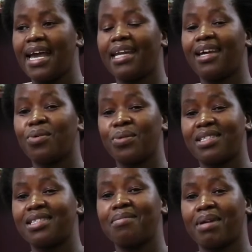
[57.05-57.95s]
And I
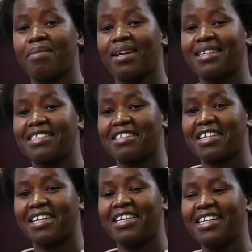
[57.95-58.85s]
could see my mother
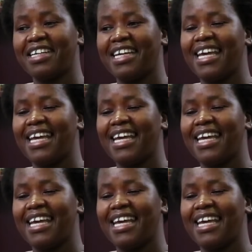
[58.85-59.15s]
struggling.